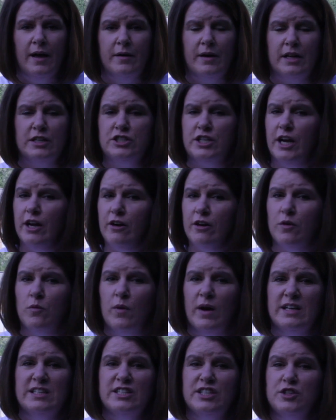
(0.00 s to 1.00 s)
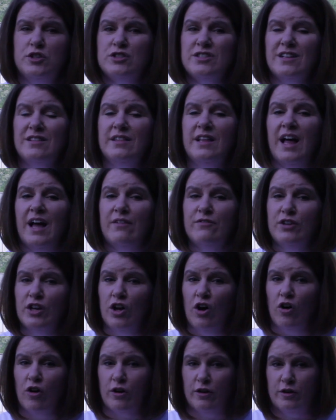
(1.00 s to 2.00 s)
Now Jared and Wesley used to love to
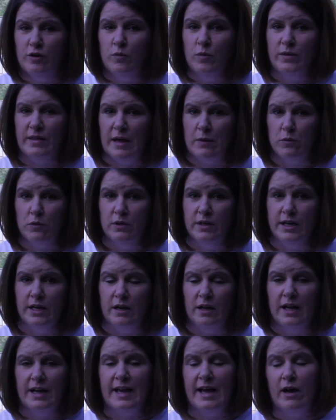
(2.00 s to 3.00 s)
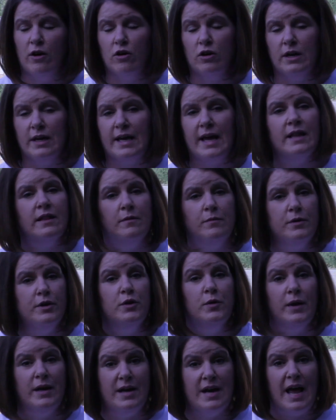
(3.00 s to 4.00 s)
garden when they were little. I can't hardly get them
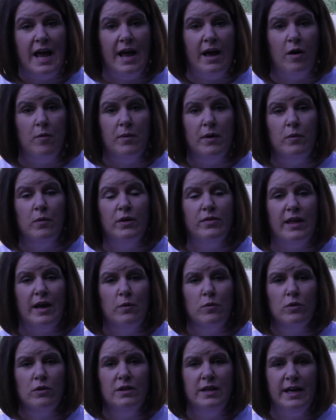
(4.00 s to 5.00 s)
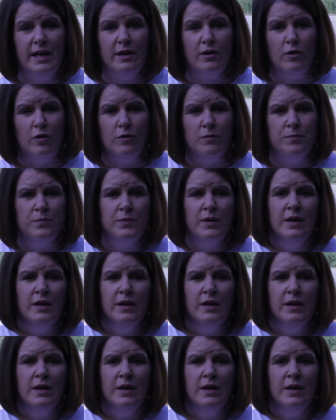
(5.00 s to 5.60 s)
to do it now, but when they were little,